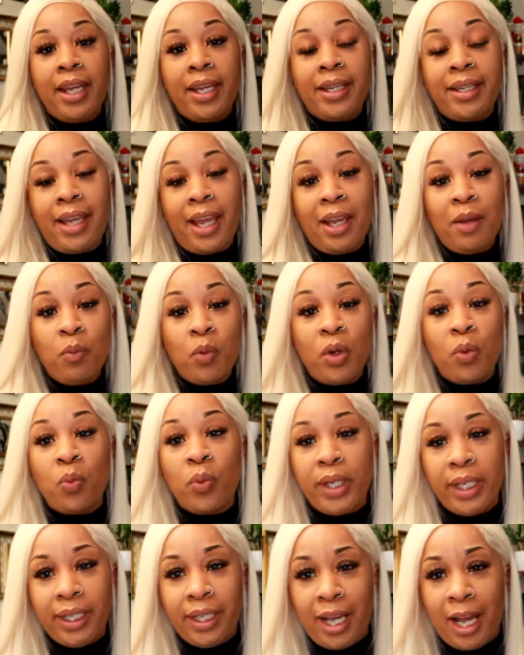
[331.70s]
It came
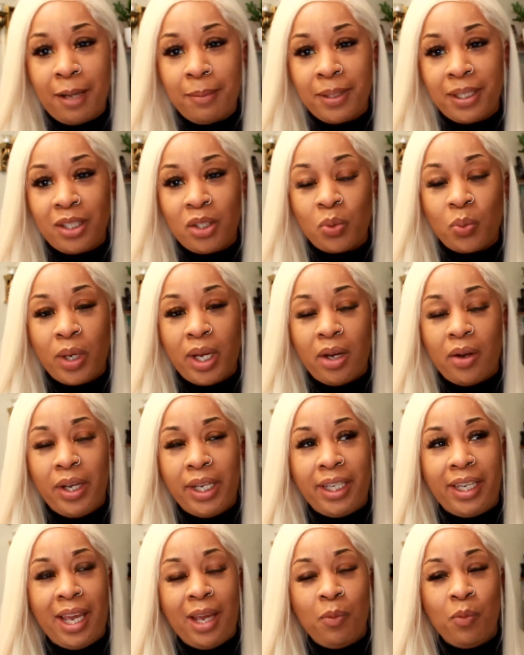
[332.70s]
with wig caps as well.
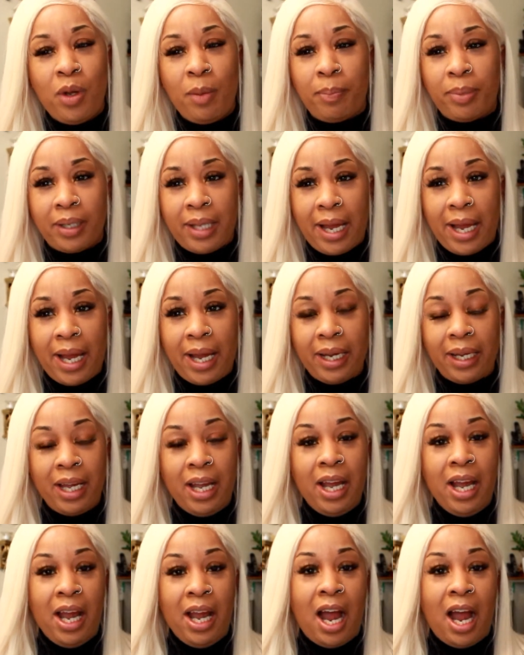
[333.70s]
It came with
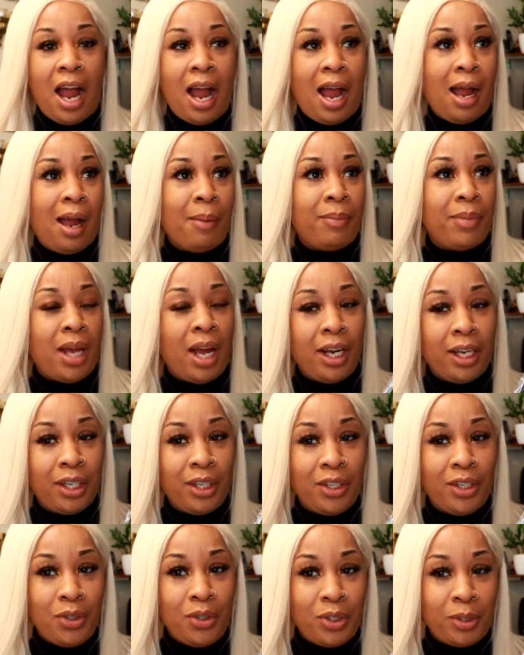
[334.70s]
black. I'm not
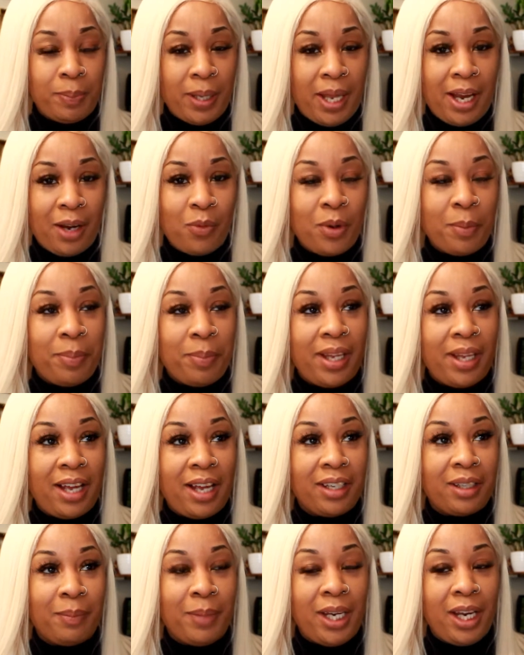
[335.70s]
going to use black with
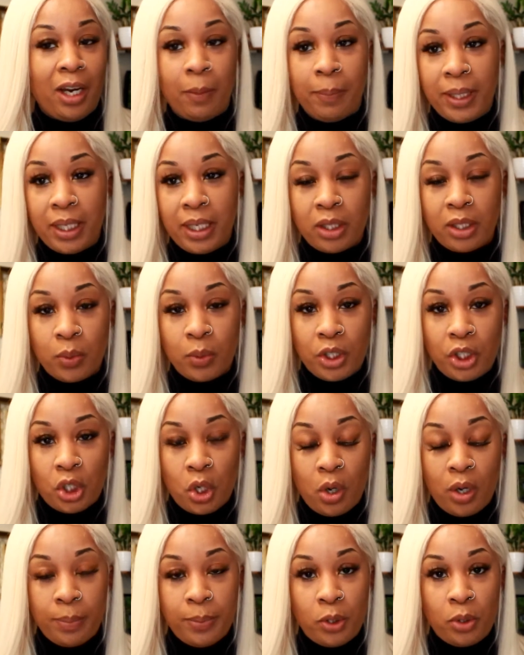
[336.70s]
platinum hair because it would
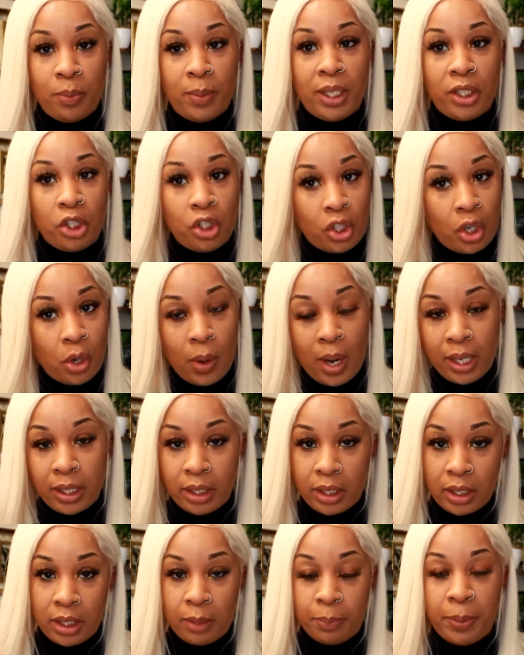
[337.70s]
show up too much, so I
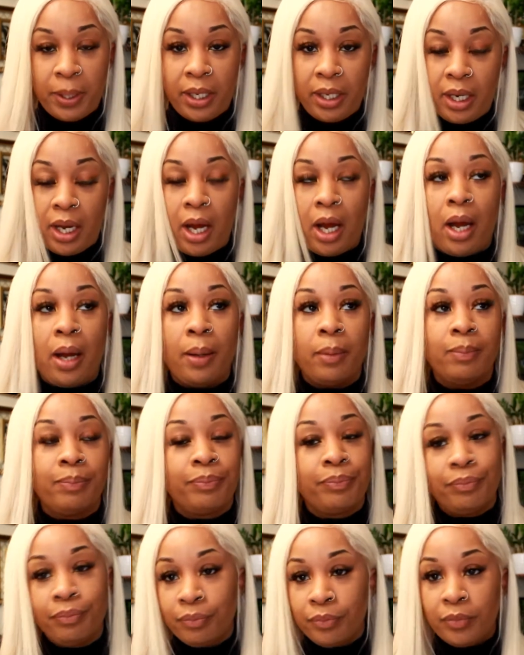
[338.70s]
just put um,
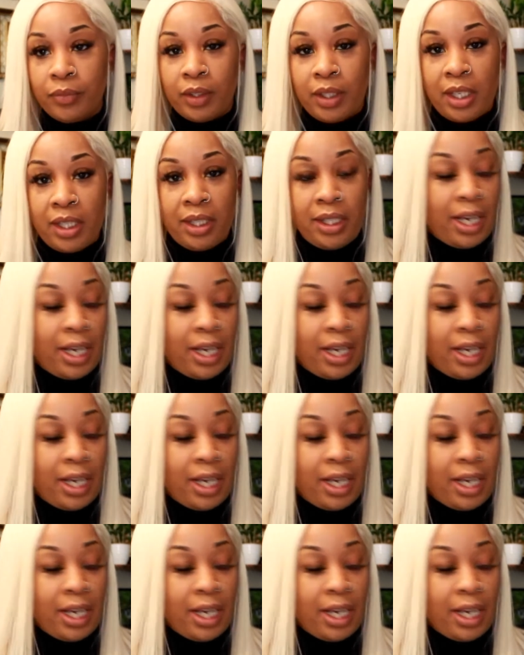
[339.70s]
the